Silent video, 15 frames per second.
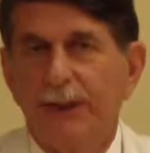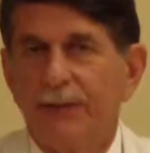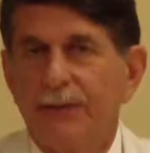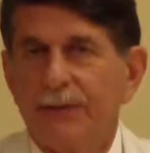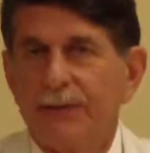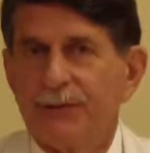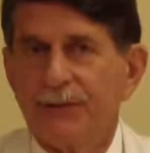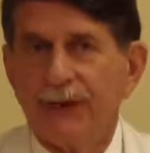
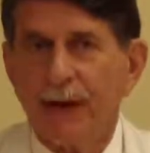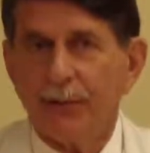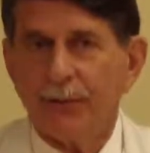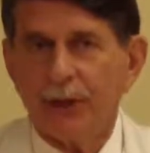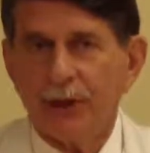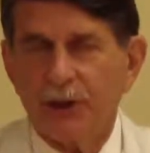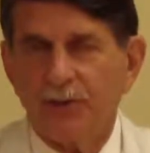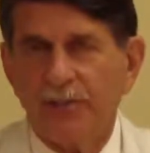this is an
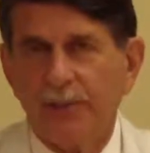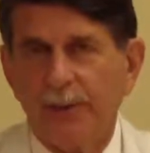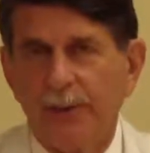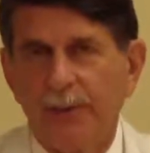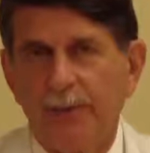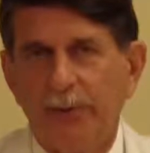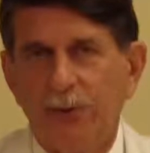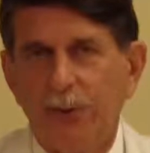operation for
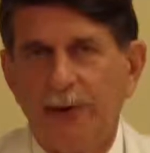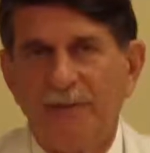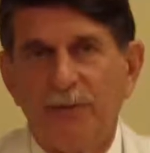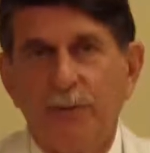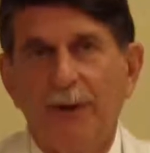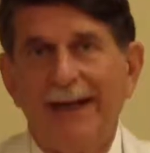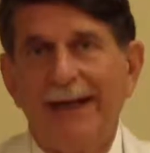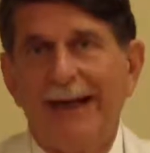people who have
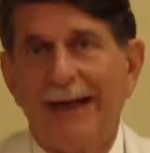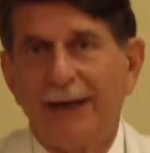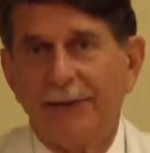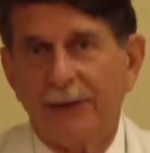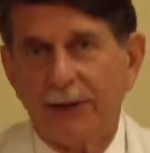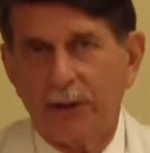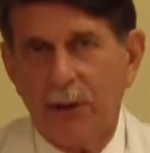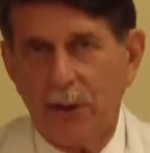already
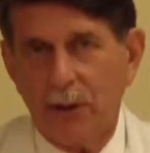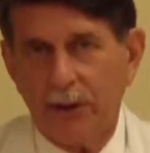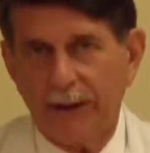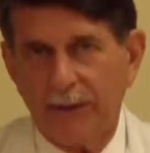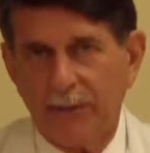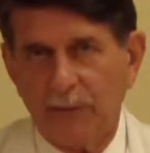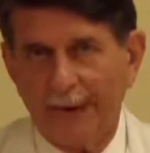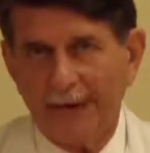had their
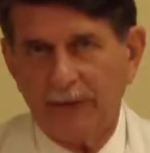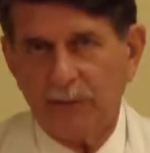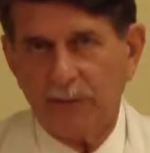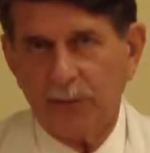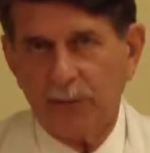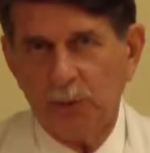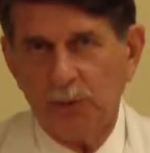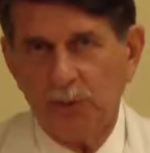colon and rectum
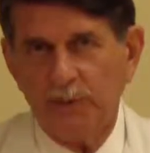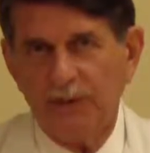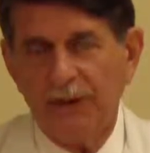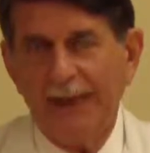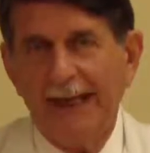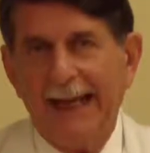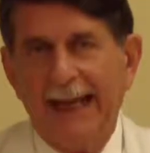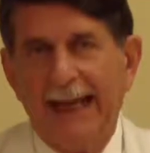removed